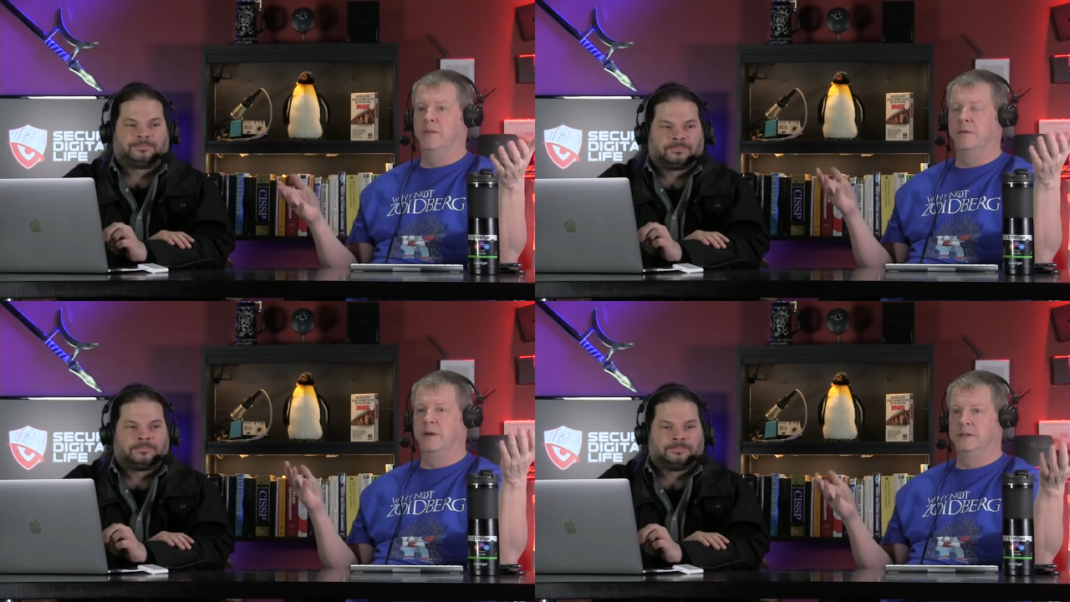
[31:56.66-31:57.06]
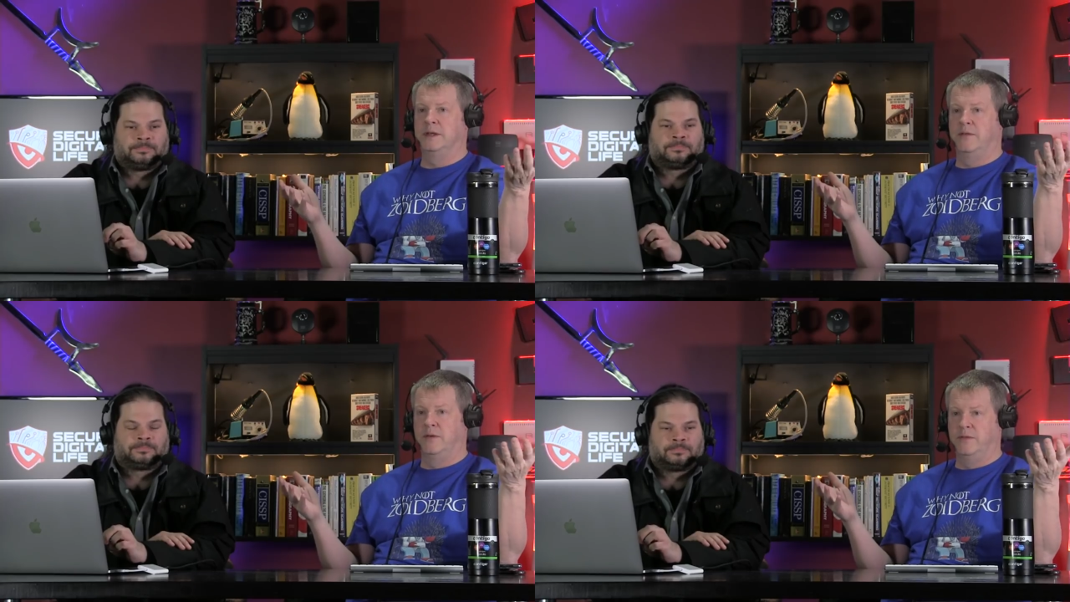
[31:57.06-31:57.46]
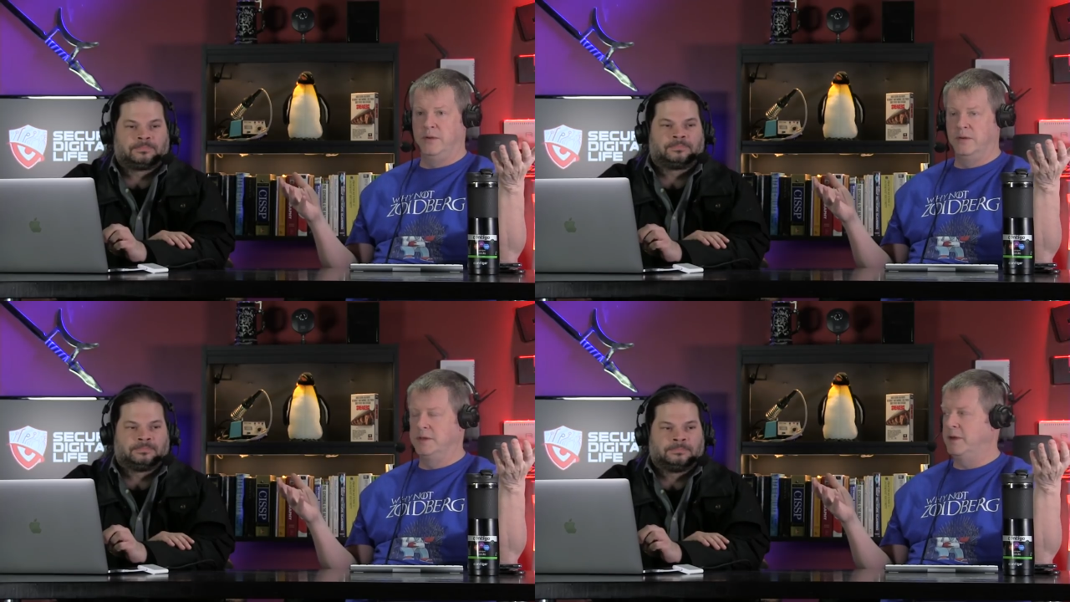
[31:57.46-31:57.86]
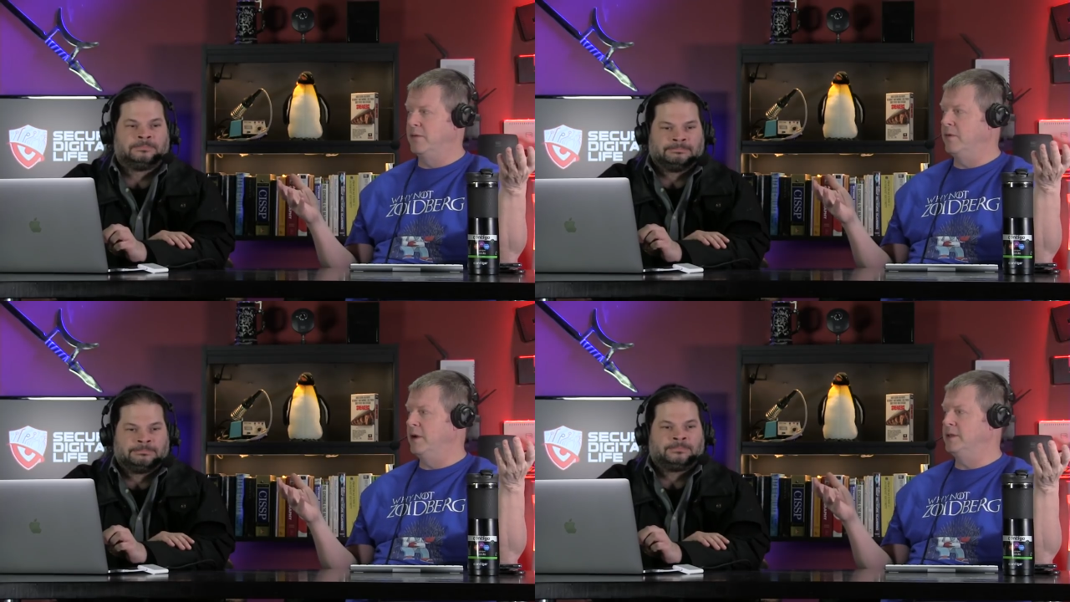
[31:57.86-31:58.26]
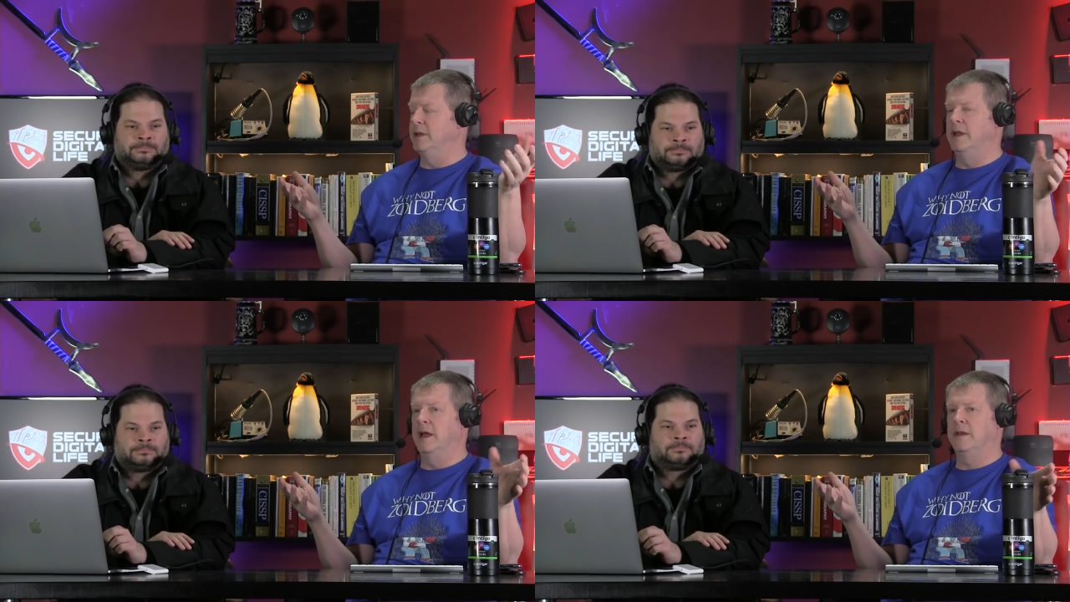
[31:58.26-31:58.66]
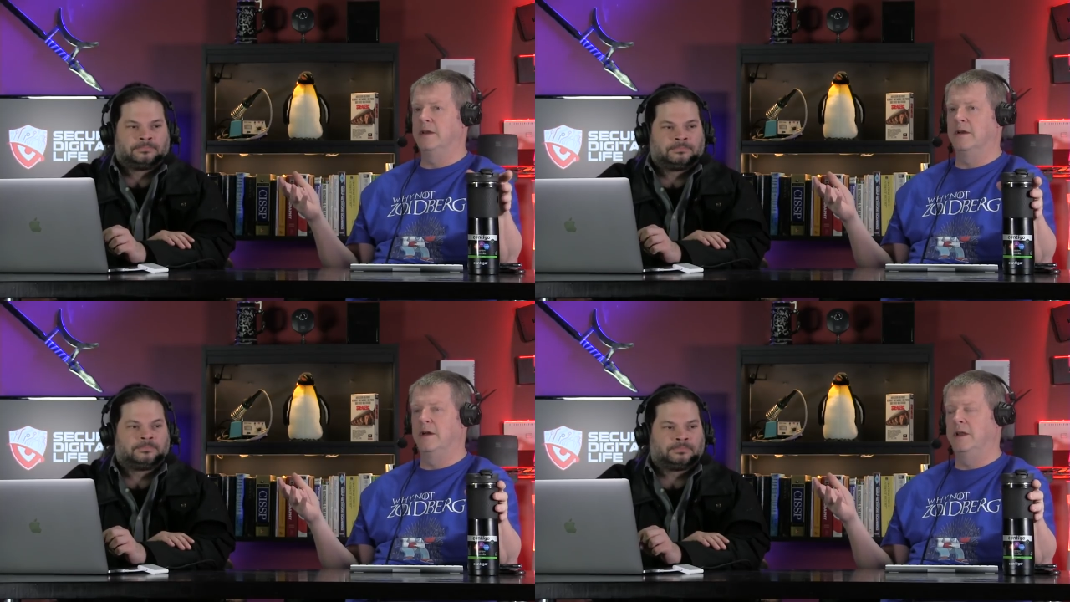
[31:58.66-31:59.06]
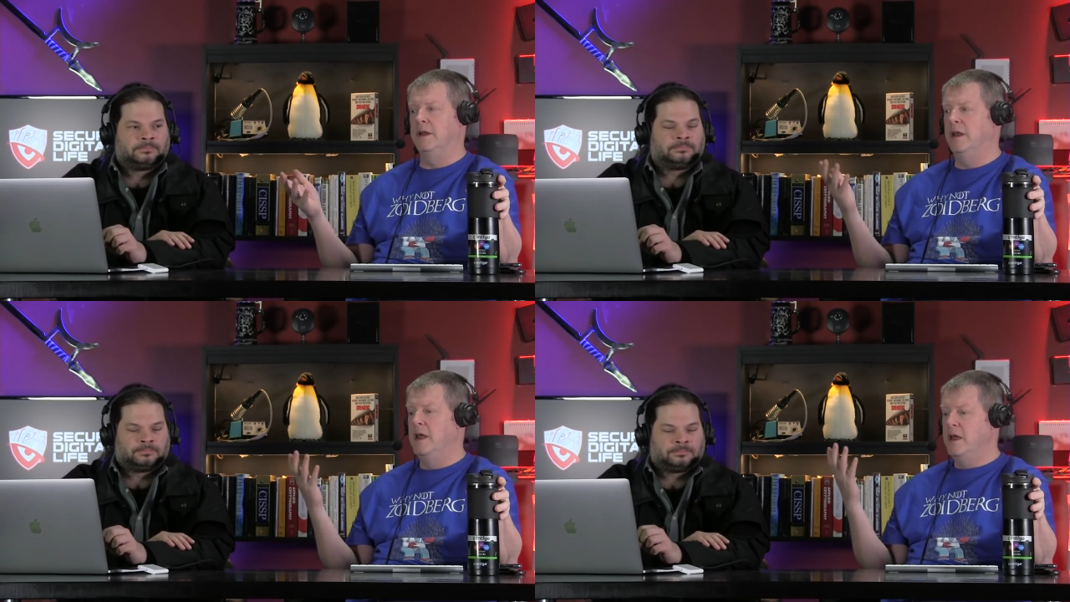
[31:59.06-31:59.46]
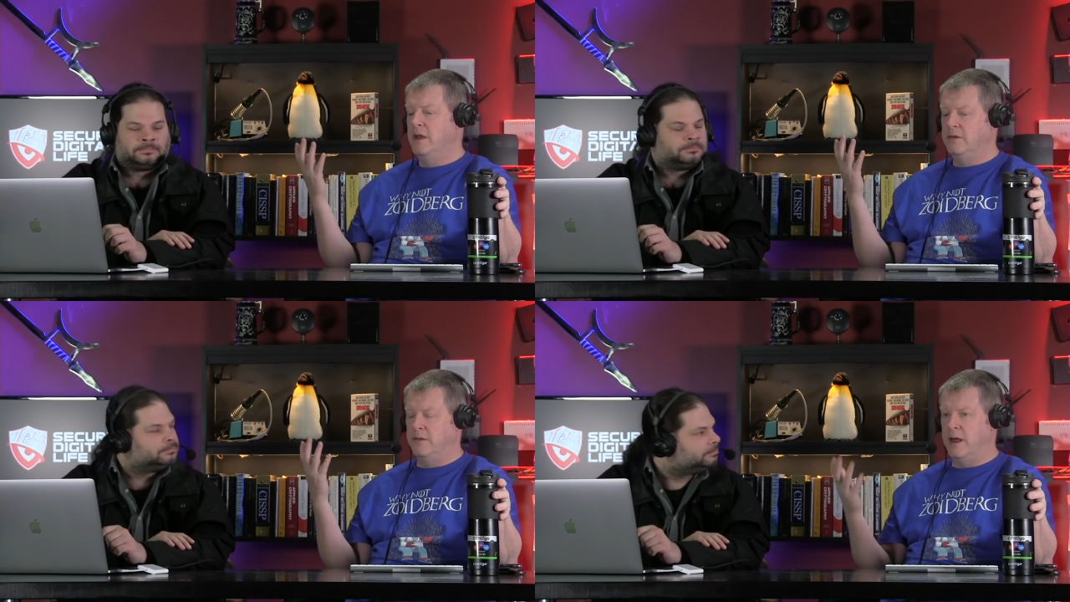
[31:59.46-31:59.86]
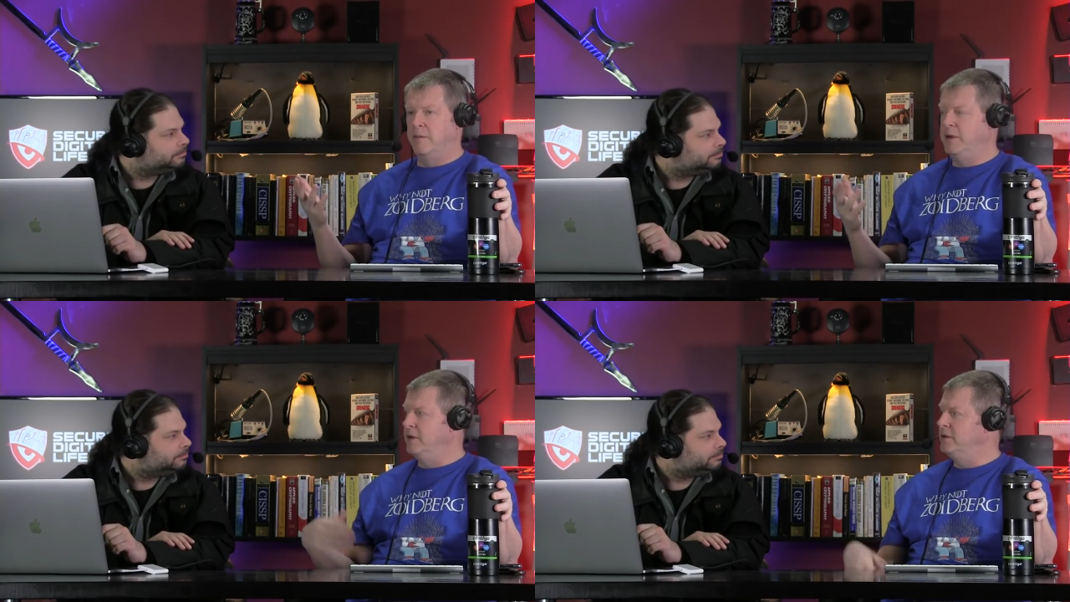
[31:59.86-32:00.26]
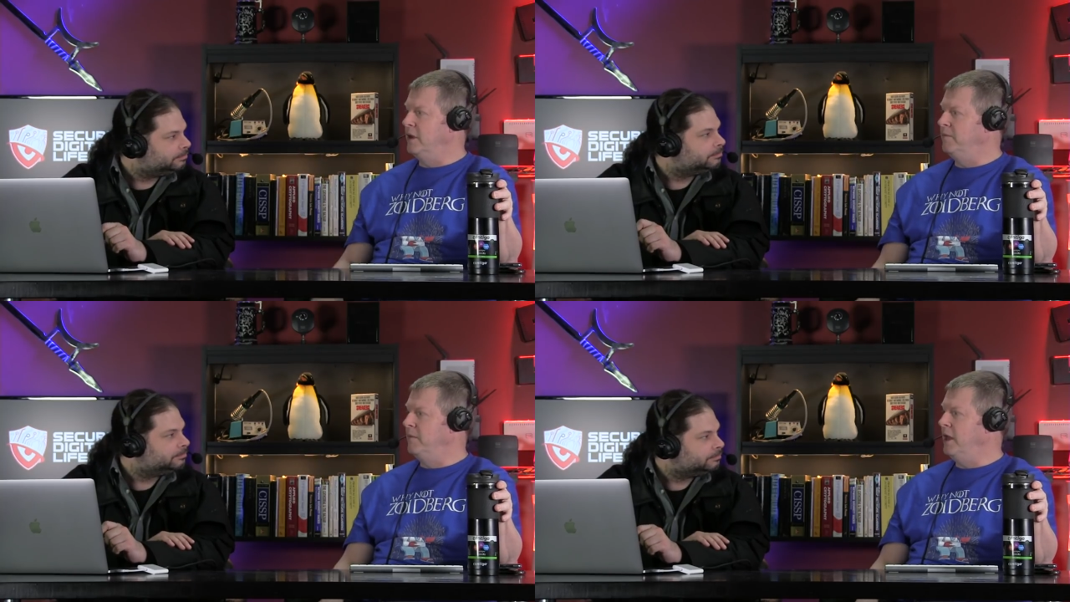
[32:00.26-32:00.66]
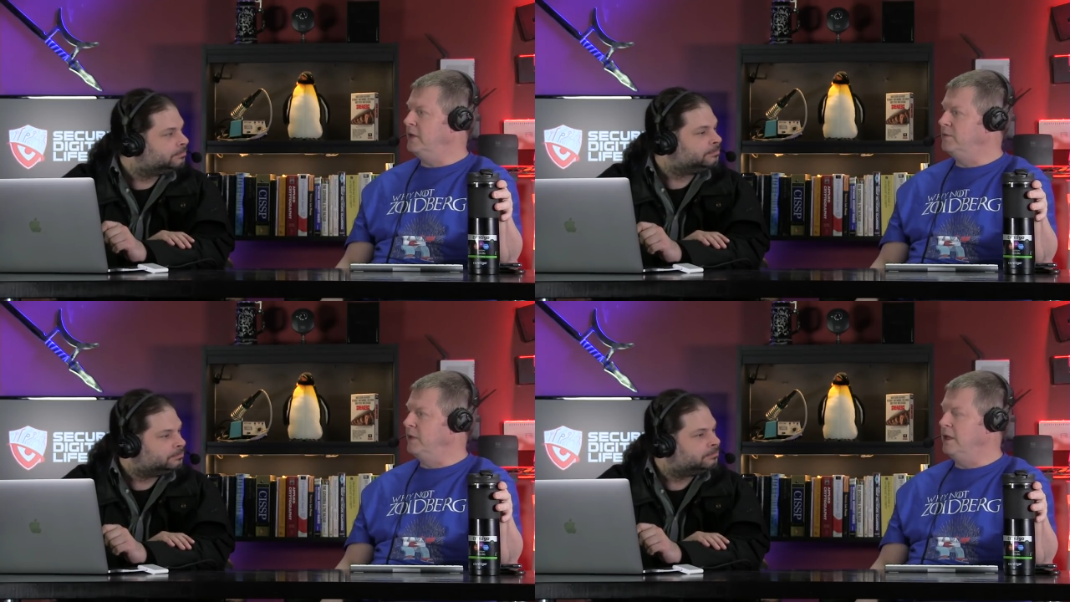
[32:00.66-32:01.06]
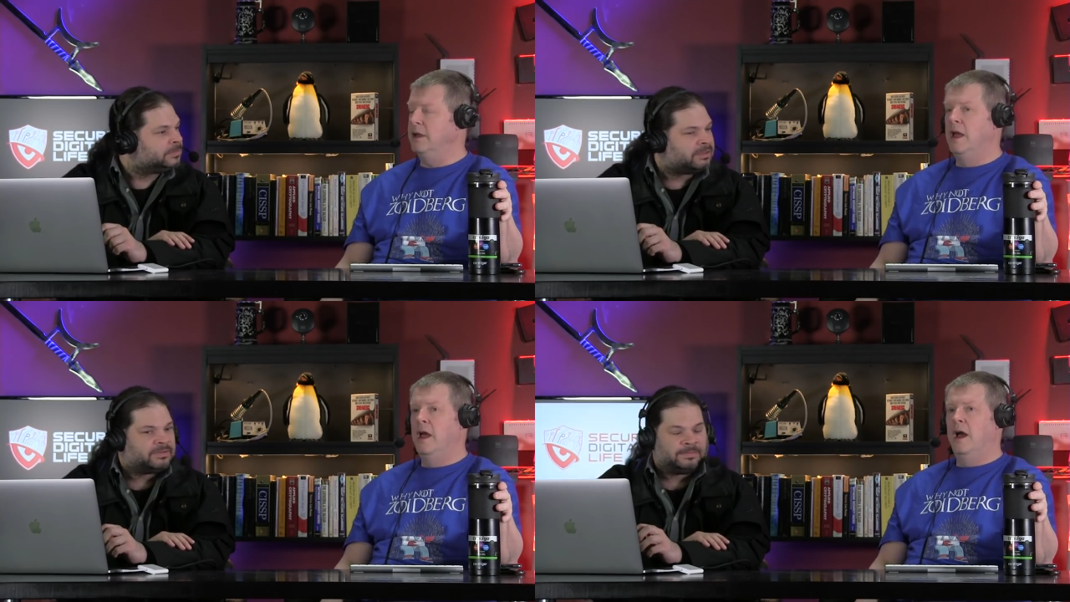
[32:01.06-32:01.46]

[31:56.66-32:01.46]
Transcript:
Speaker 1: because several viewers have requested that uh, content. Mm -hmm. So that'll be on up next week. Love it.